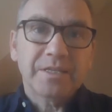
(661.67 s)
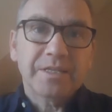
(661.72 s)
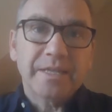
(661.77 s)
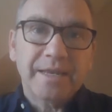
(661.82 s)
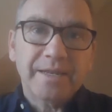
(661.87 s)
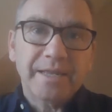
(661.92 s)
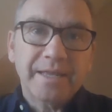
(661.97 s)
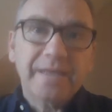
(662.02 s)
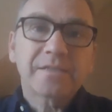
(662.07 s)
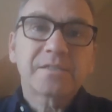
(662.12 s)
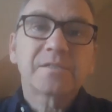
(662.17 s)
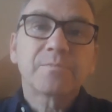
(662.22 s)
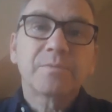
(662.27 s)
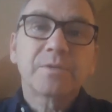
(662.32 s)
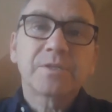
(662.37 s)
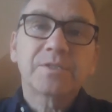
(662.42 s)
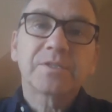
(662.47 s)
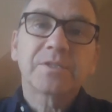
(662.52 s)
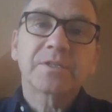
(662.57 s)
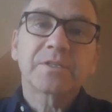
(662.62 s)
in that
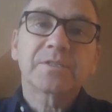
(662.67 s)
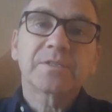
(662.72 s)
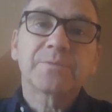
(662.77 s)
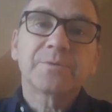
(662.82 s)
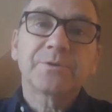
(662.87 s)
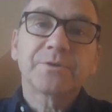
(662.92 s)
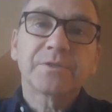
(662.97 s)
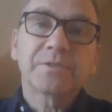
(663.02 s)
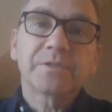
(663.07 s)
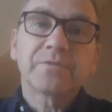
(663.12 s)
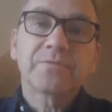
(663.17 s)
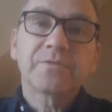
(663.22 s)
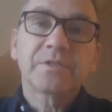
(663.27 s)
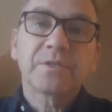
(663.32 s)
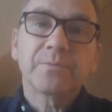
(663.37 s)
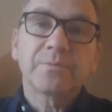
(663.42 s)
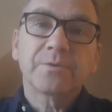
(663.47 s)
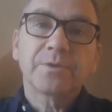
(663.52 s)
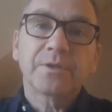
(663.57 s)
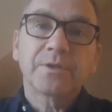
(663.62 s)
explicit experience of
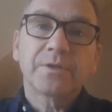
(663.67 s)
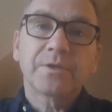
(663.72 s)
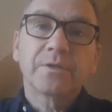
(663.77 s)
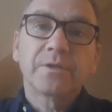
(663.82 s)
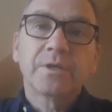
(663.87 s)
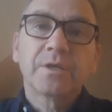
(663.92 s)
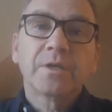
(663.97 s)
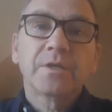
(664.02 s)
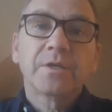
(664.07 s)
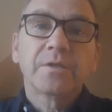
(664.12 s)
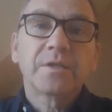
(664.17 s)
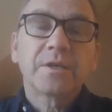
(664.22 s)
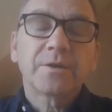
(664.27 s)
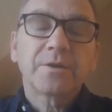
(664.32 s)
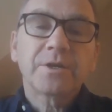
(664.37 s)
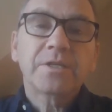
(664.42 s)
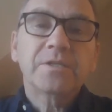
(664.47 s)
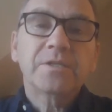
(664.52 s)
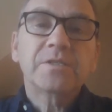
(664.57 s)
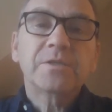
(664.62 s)
something, there
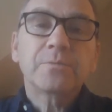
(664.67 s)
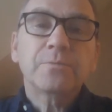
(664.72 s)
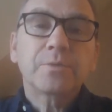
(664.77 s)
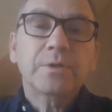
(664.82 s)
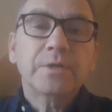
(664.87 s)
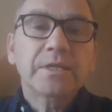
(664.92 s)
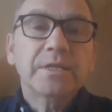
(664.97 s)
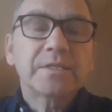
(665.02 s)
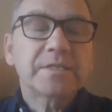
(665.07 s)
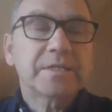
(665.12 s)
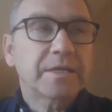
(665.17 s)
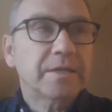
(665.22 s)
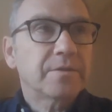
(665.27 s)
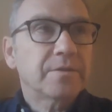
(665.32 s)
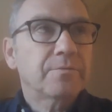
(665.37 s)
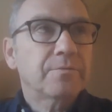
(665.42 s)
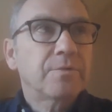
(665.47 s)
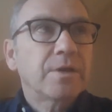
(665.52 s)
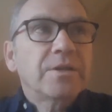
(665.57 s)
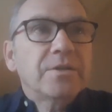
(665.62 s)
is
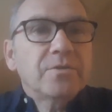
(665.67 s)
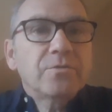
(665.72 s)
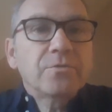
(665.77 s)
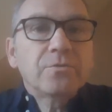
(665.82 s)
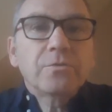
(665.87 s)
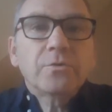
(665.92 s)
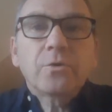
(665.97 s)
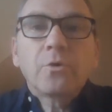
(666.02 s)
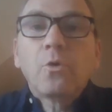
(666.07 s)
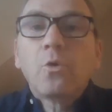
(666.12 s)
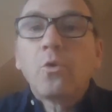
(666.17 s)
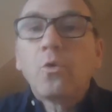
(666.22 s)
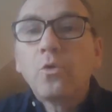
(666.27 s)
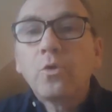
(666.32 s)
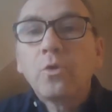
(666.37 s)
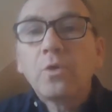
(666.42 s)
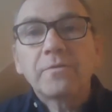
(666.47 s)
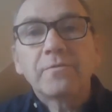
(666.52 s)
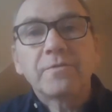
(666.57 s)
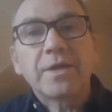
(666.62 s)
implicit, running through the
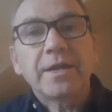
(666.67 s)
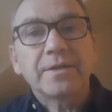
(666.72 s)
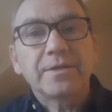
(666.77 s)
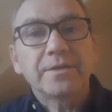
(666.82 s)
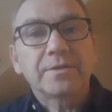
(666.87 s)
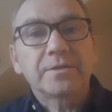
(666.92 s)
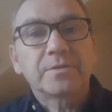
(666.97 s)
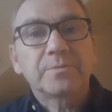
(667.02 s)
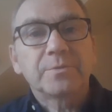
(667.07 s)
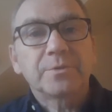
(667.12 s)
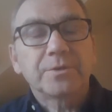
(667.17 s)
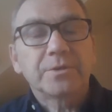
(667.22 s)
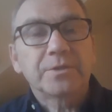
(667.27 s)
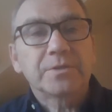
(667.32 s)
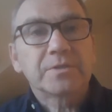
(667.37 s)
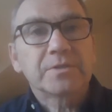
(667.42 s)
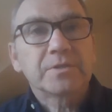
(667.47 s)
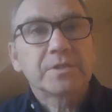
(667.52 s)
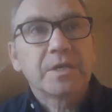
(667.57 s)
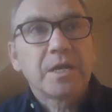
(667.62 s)
whole of that
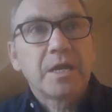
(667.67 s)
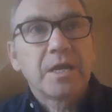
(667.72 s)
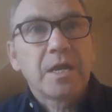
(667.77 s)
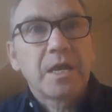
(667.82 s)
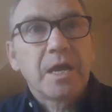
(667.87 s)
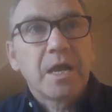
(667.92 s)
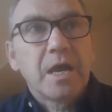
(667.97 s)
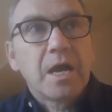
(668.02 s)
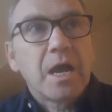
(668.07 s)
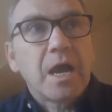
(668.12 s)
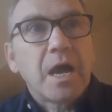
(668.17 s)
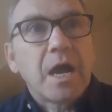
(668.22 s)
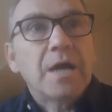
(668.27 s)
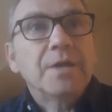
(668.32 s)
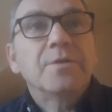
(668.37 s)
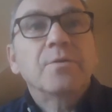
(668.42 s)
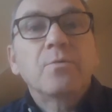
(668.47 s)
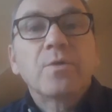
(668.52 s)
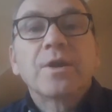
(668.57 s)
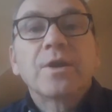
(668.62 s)
experience,
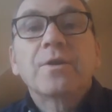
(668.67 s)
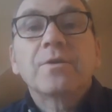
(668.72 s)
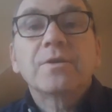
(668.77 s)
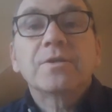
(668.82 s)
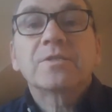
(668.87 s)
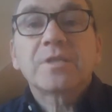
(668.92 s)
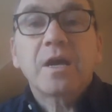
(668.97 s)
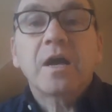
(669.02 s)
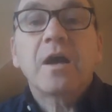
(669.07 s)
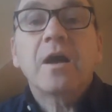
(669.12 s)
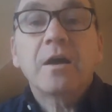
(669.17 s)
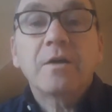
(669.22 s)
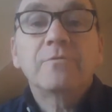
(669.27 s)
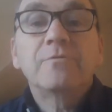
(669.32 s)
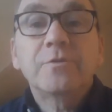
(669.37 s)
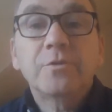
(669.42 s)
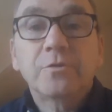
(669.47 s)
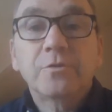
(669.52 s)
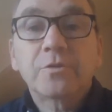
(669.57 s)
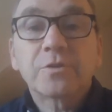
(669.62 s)
an awareness
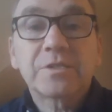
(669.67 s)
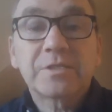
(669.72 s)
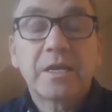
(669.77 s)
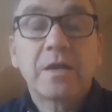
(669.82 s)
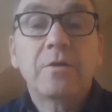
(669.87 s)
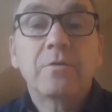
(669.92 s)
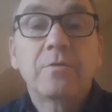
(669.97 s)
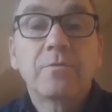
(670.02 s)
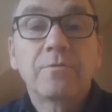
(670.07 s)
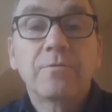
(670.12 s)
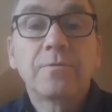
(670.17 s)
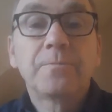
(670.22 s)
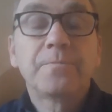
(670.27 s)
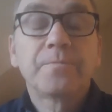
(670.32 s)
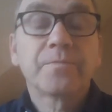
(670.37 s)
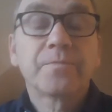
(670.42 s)
of yourself